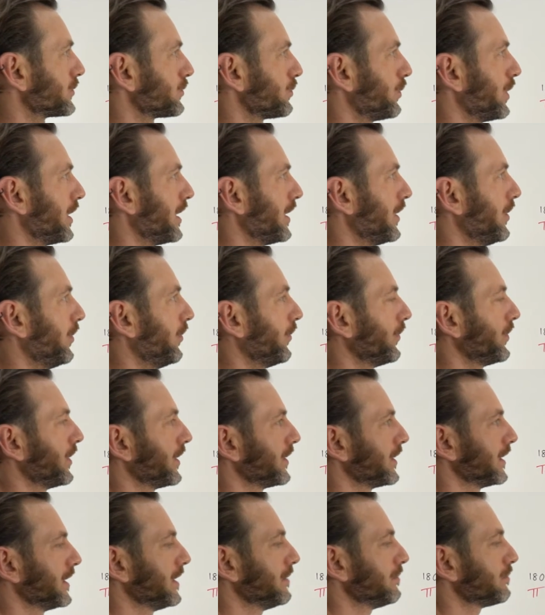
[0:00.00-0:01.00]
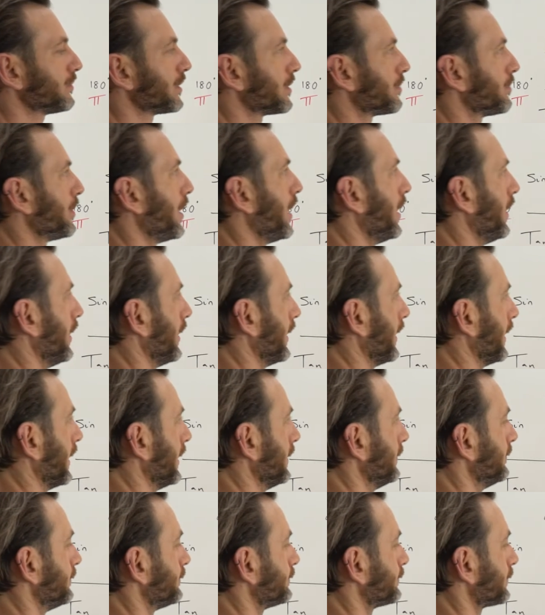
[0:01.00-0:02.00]
as well that the number
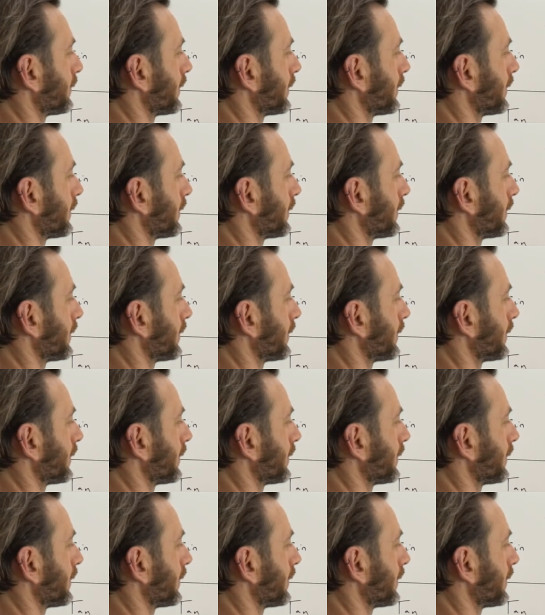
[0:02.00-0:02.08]
pi